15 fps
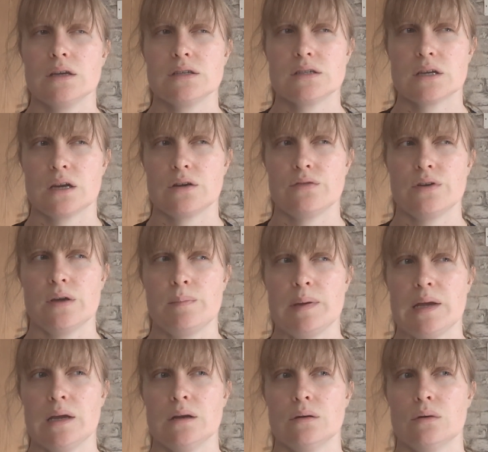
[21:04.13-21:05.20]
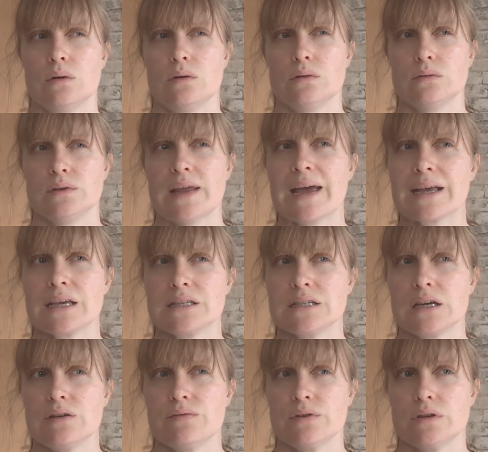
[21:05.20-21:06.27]
instead of it being all
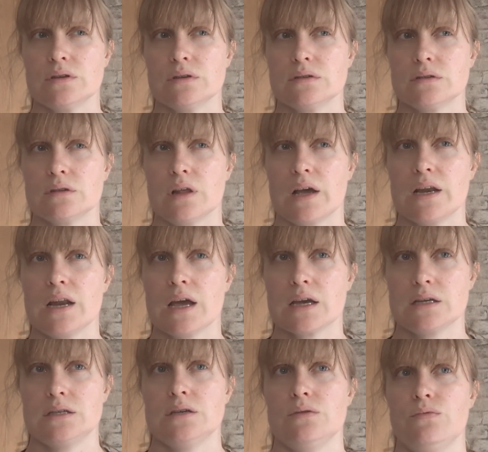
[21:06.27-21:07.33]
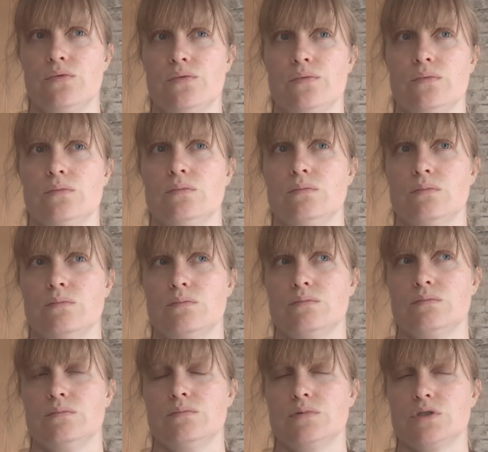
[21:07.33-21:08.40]
negative and like negative
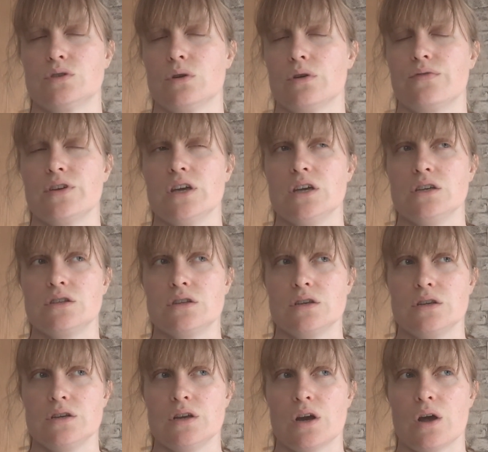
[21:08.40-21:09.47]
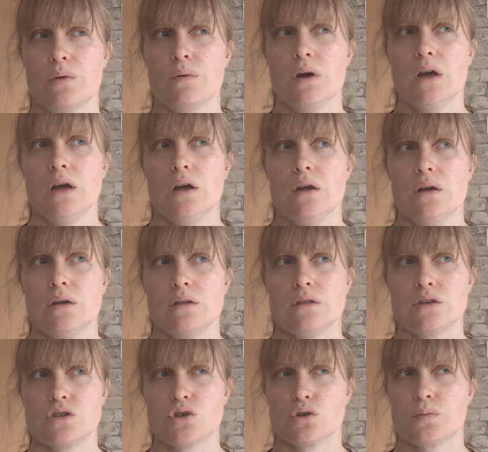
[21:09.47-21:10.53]
stuff, there
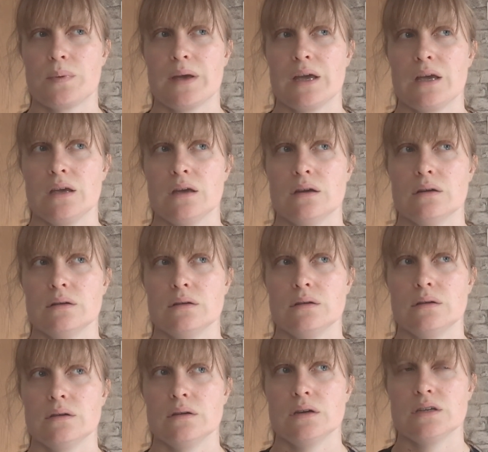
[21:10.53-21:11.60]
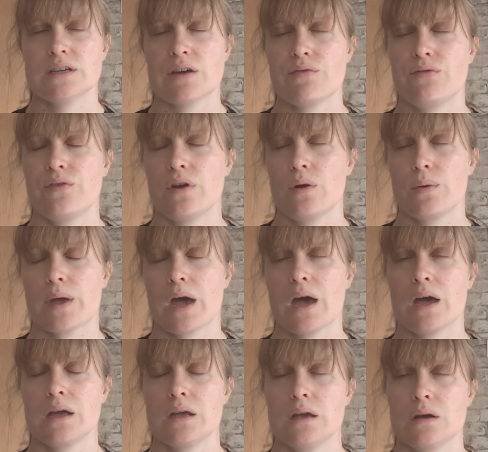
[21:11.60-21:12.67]
should be, is everything
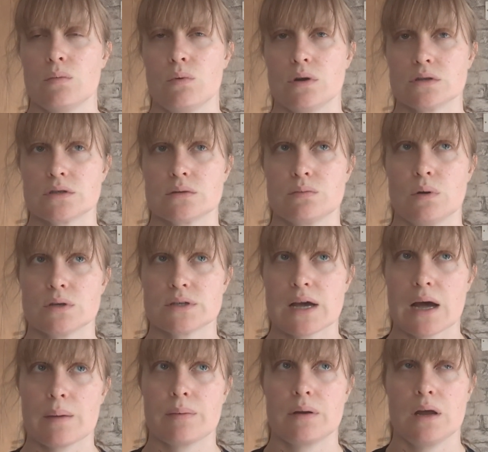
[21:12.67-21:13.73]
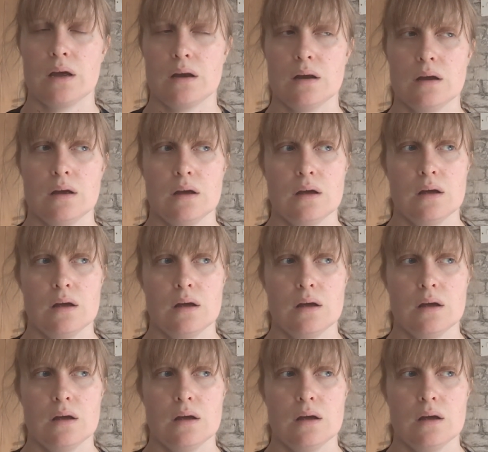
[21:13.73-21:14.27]
okay, what's happening,